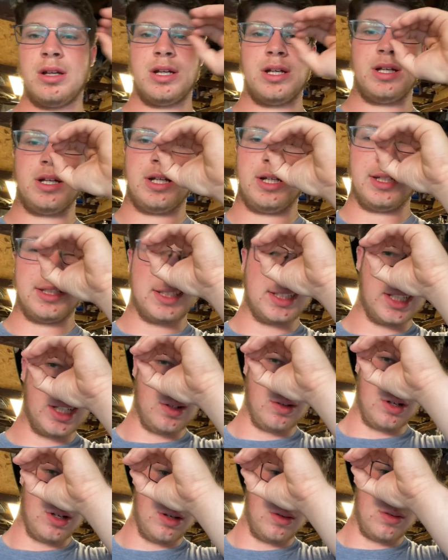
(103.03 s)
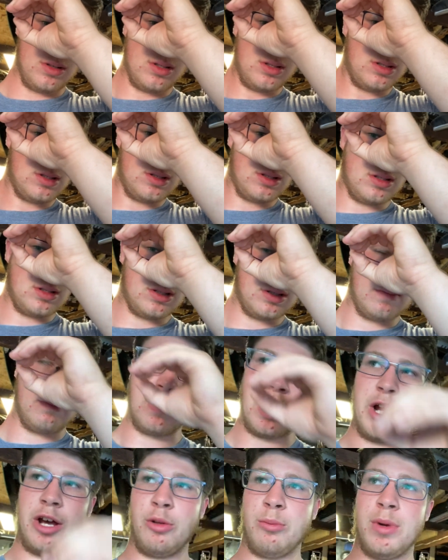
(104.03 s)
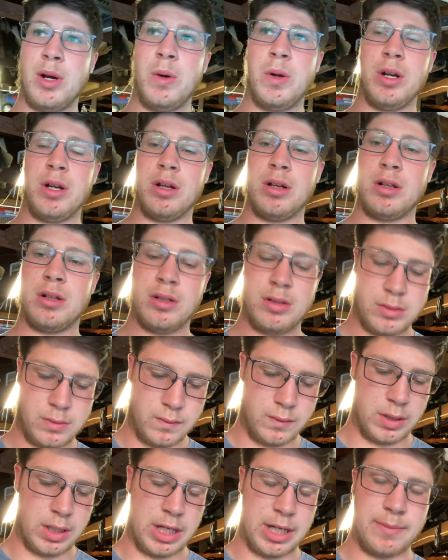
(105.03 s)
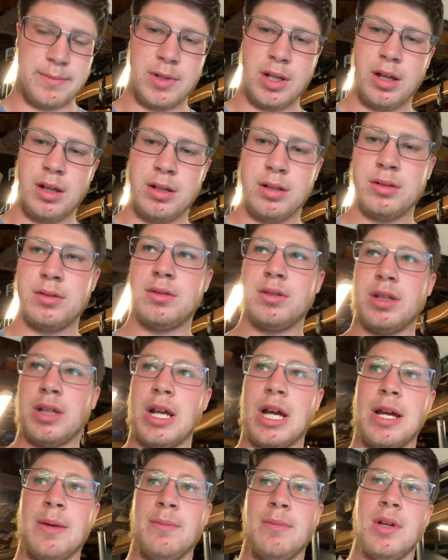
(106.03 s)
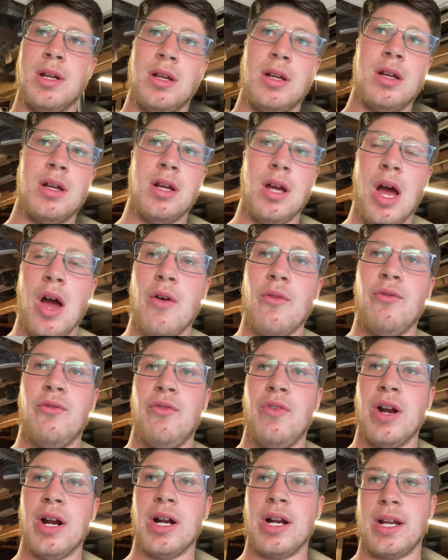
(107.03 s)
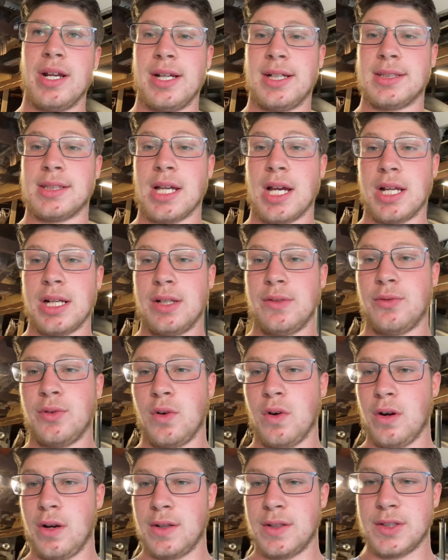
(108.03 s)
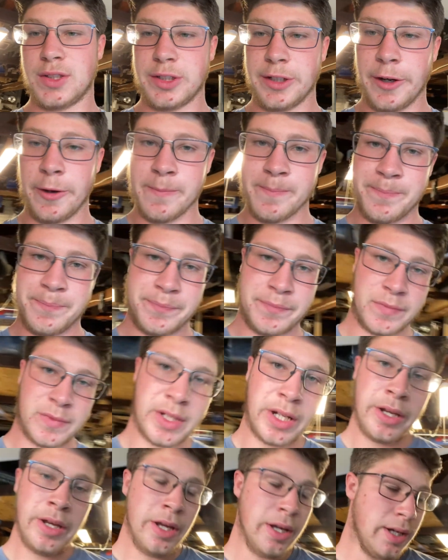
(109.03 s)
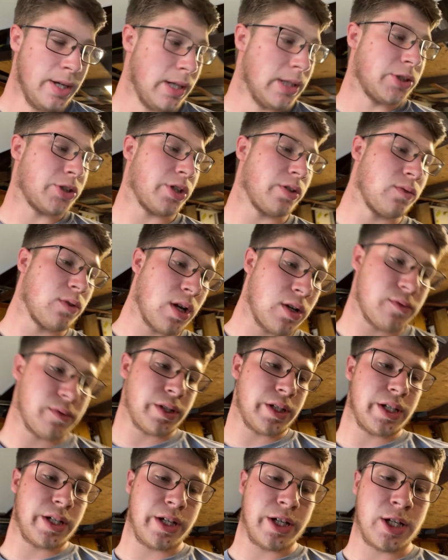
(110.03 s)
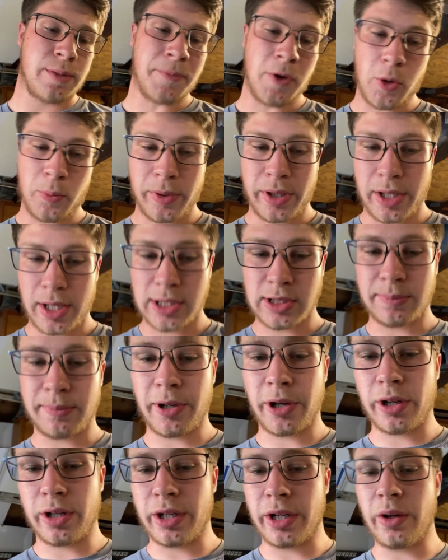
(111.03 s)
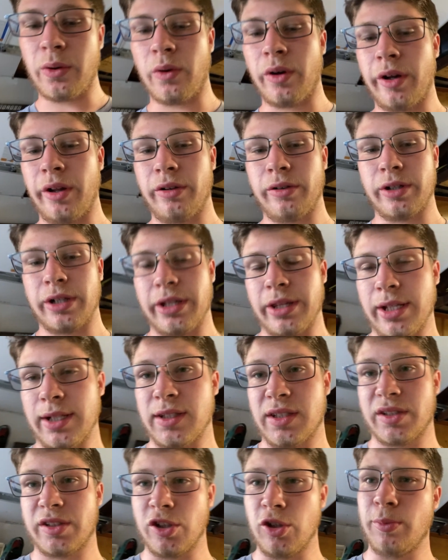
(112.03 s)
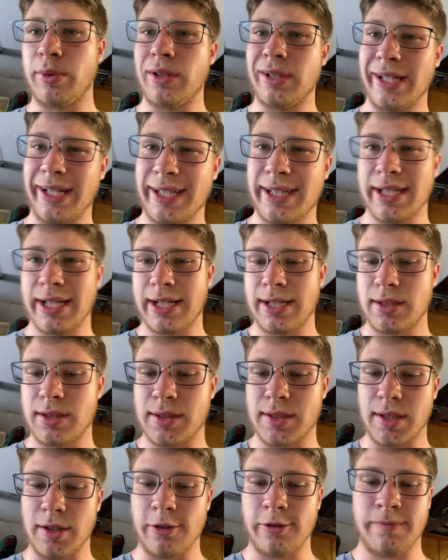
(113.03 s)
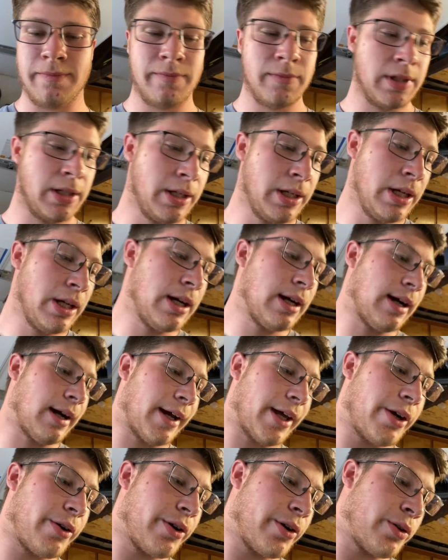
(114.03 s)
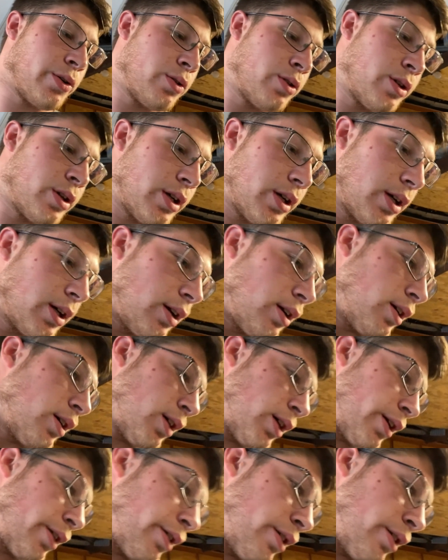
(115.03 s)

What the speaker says: a 0-mile motor when I am done, and I am very excited for it. So should run really good. I'm hoping it doesn't burn any oil or anything stupid like that. So I don't know. I